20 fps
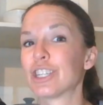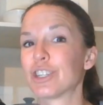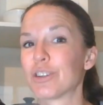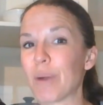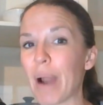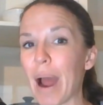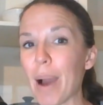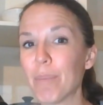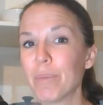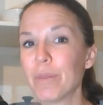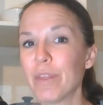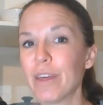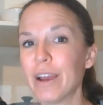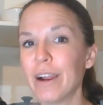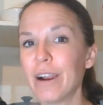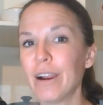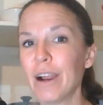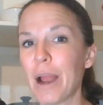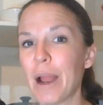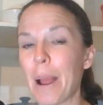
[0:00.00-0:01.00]
strap
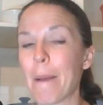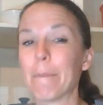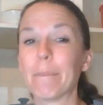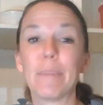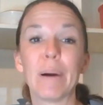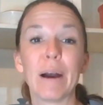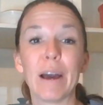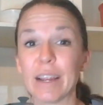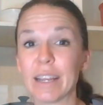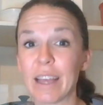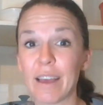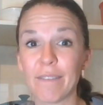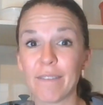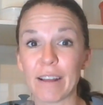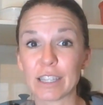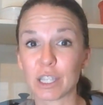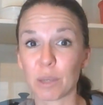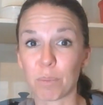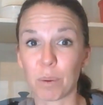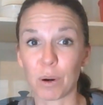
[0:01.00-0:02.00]
there. But again,
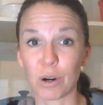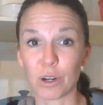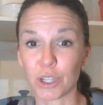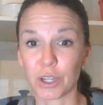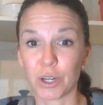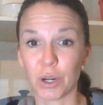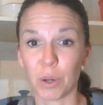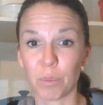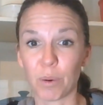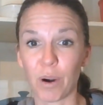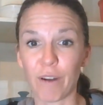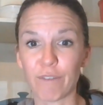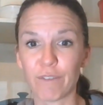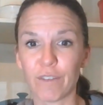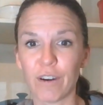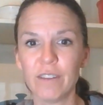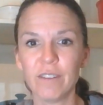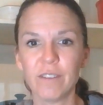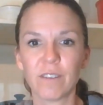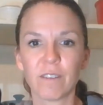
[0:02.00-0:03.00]
that's a personal
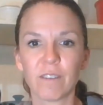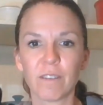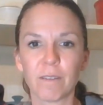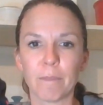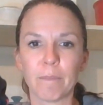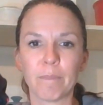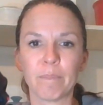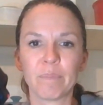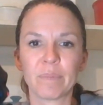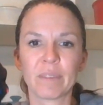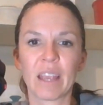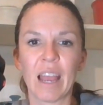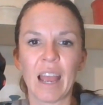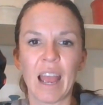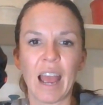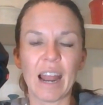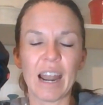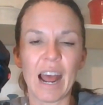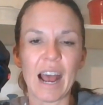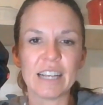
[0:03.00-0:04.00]
preference.
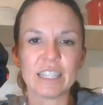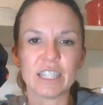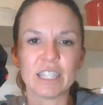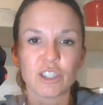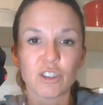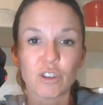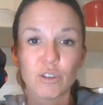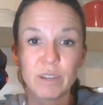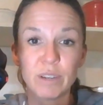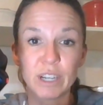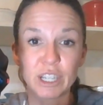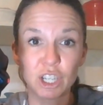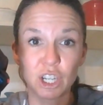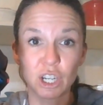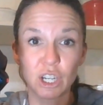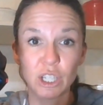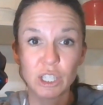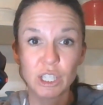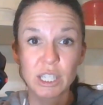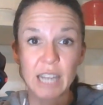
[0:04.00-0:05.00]
It has a
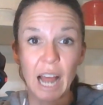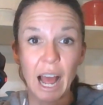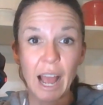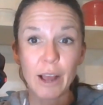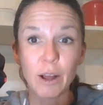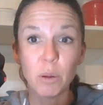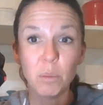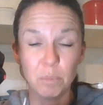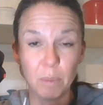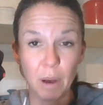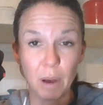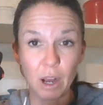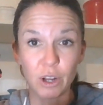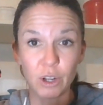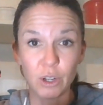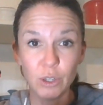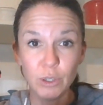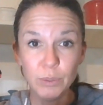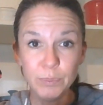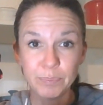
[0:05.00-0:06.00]
traditional style
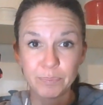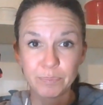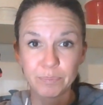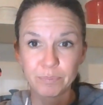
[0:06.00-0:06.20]
buckle.